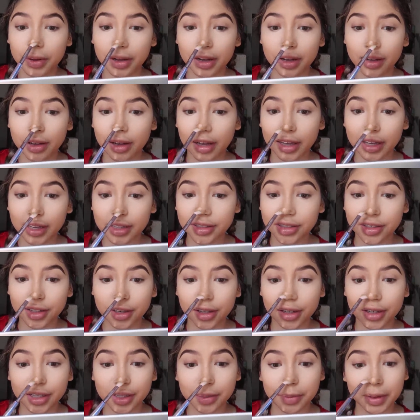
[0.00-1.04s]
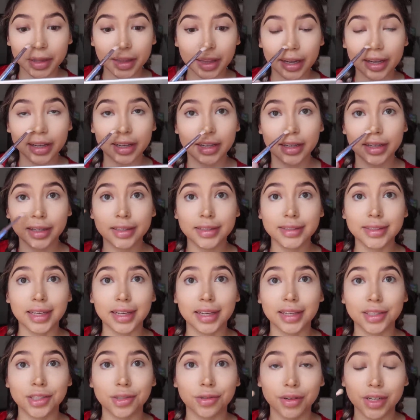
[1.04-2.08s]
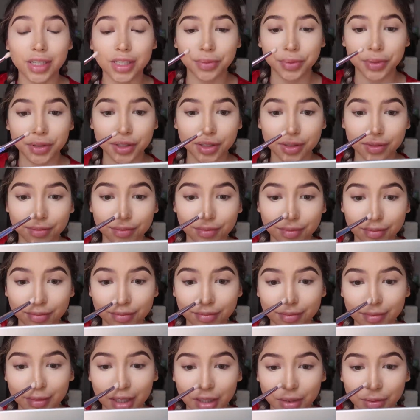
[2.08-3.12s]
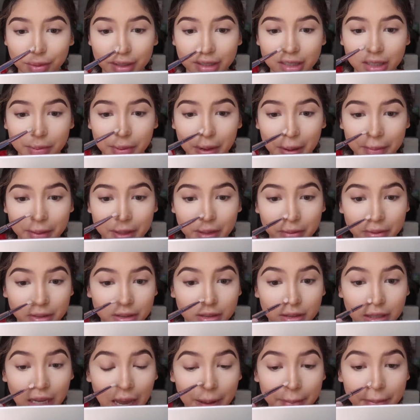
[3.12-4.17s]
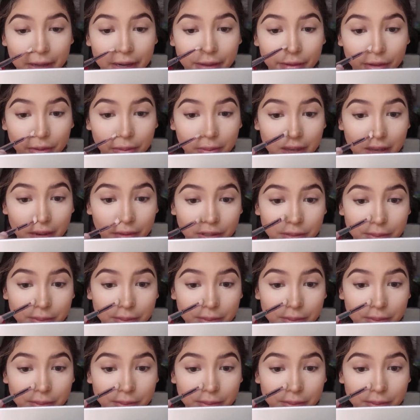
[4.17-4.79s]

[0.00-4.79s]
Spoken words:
But I guess Yurica could be like second choice, which that's what ended up happening with me.